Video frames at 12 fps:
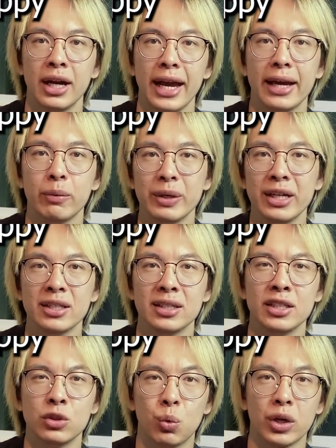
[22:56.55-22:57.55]
and we can
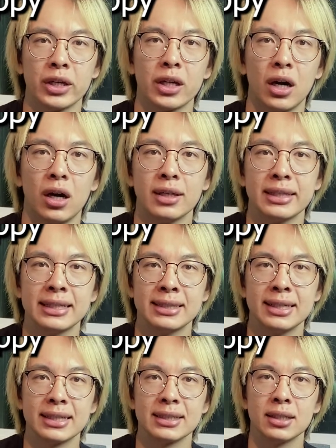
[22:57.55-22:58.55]
continue working on these
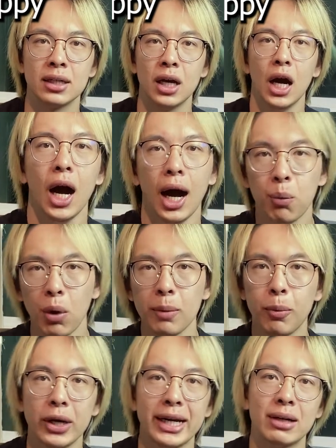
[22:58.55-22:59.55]
things. I want to
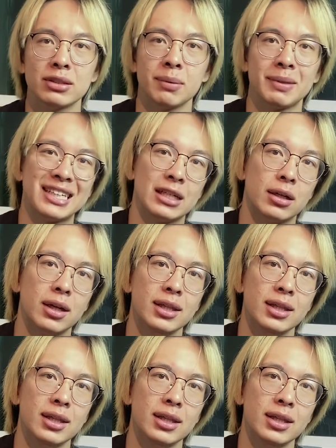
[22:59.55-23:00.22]
point out something here.